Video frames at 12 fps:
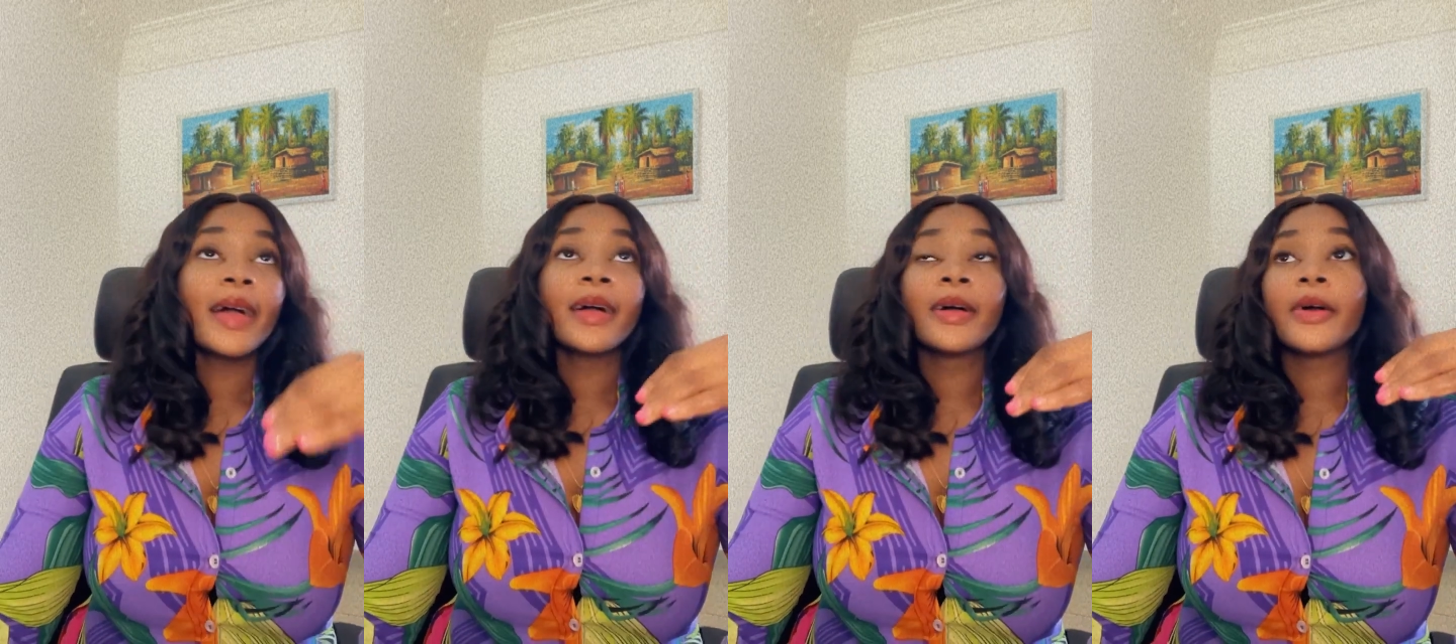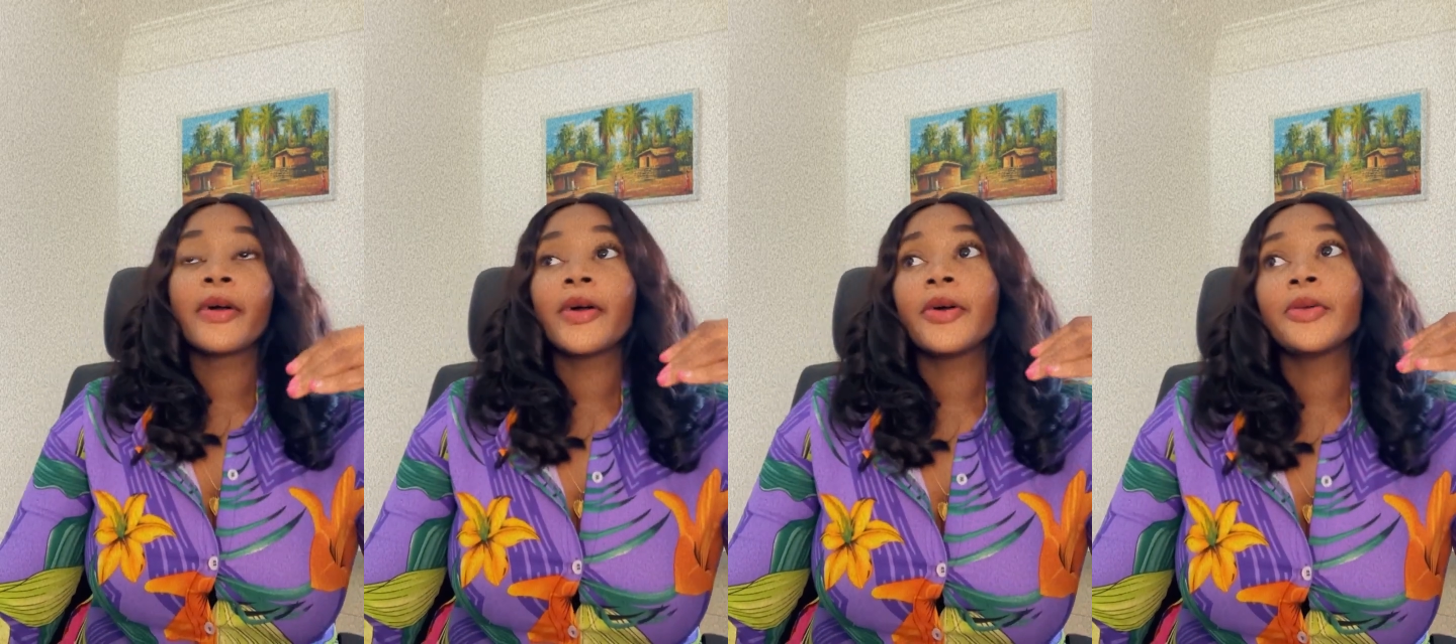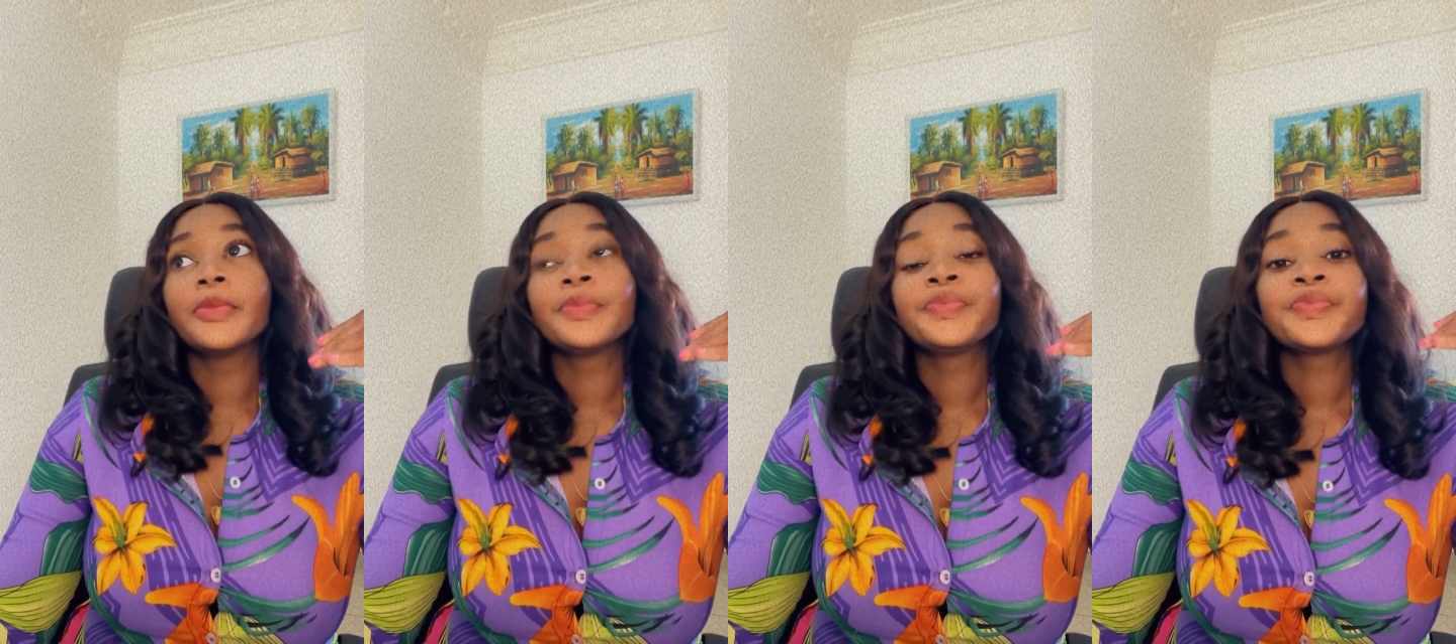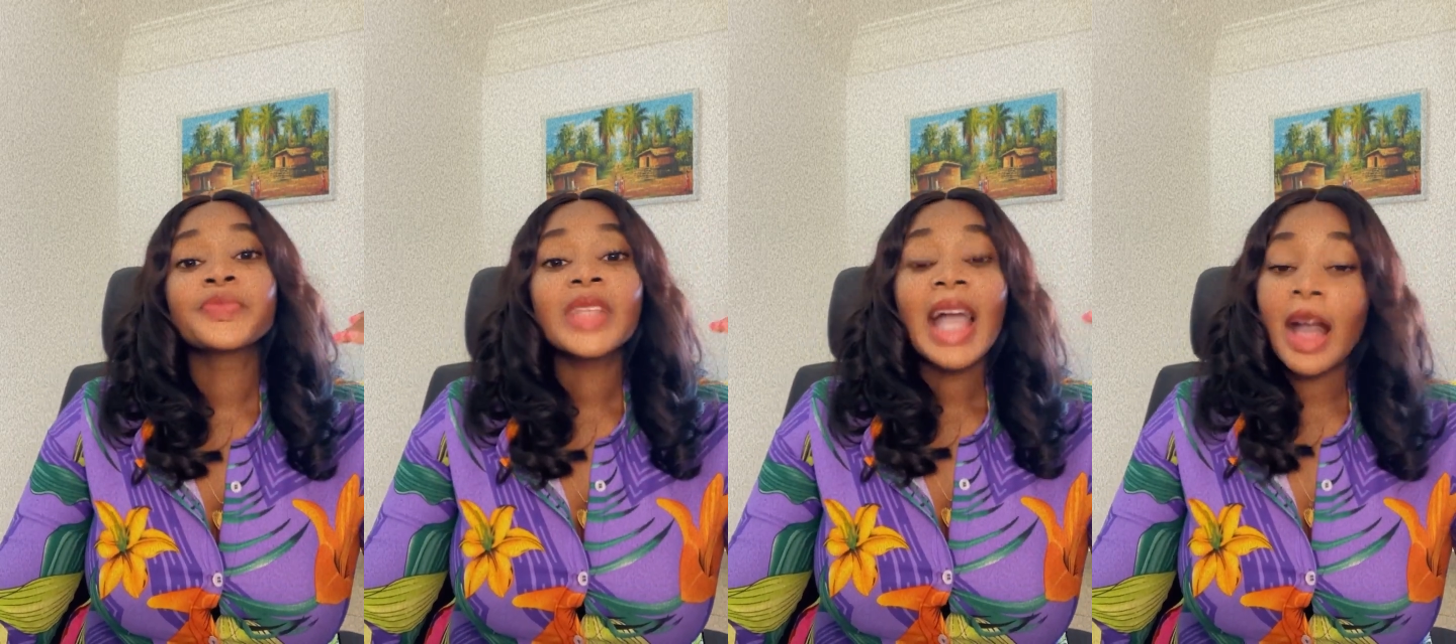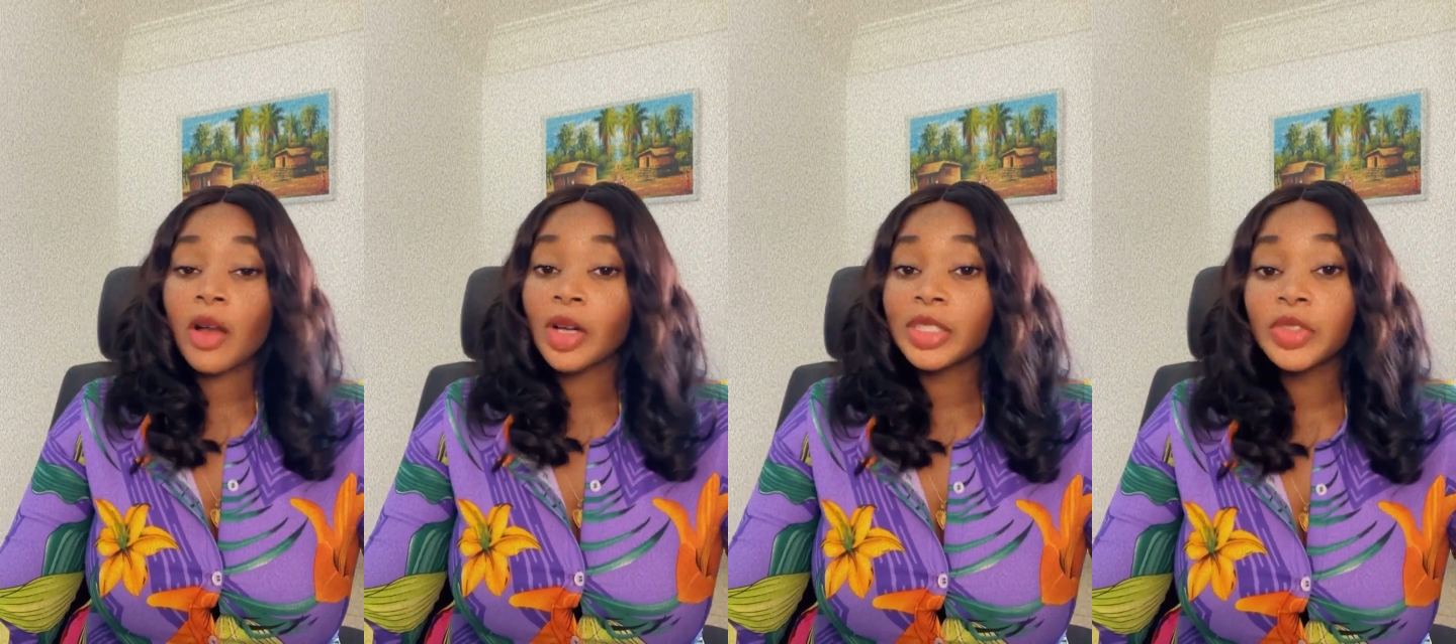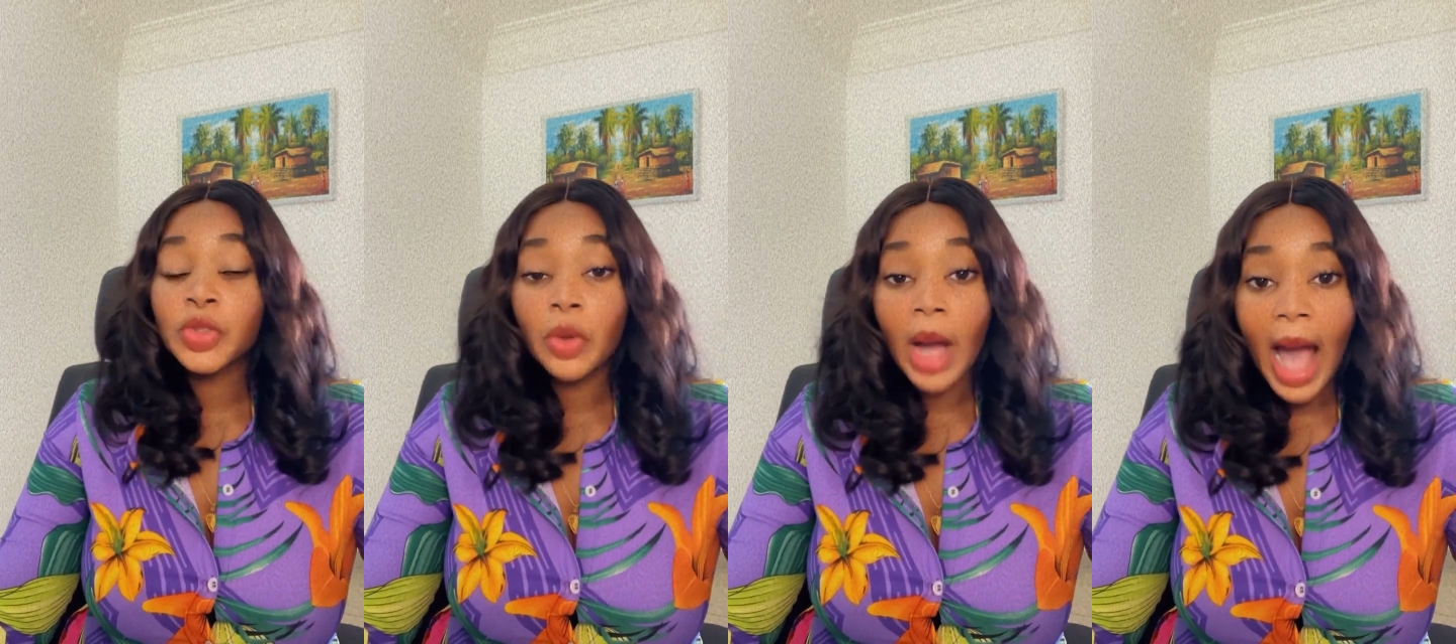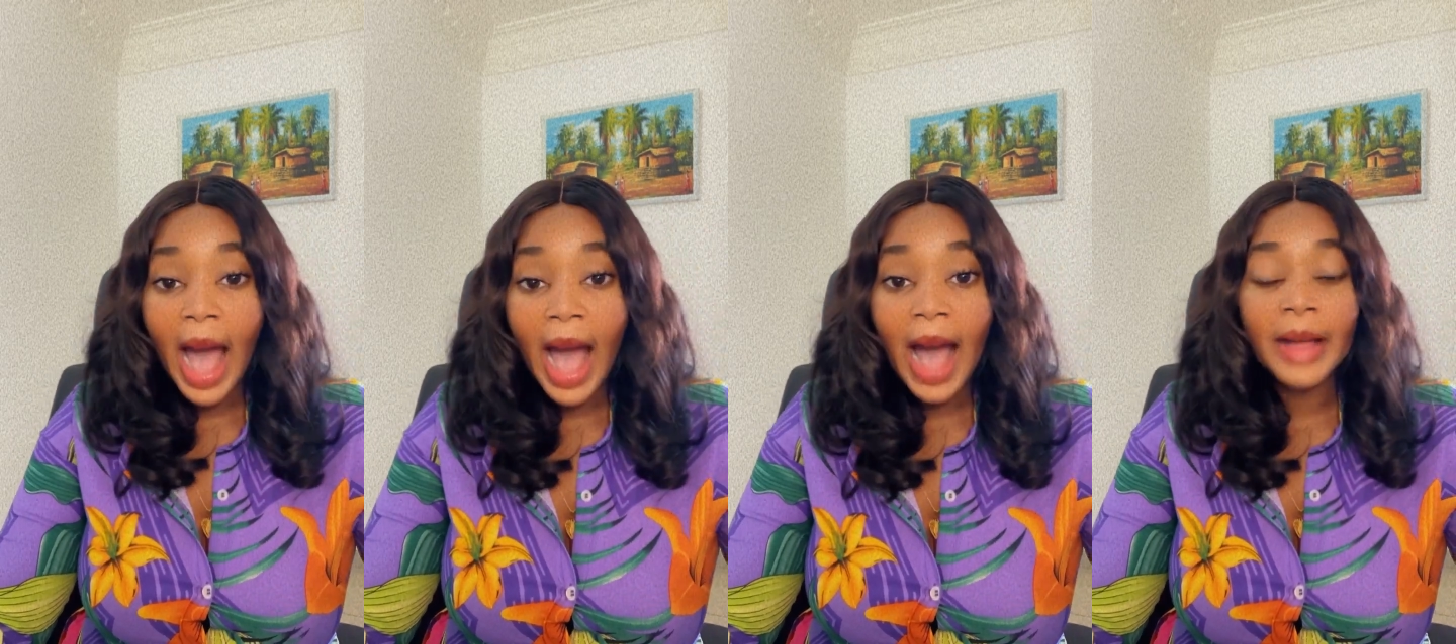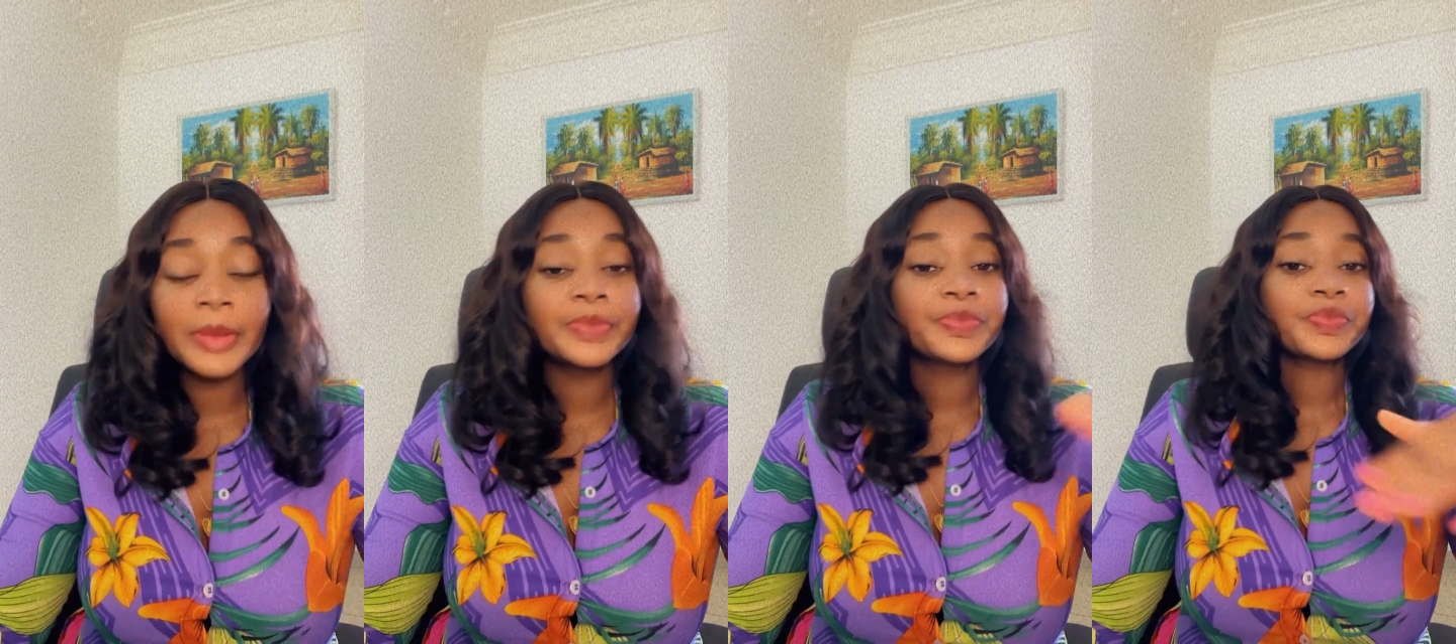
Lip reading: According to her,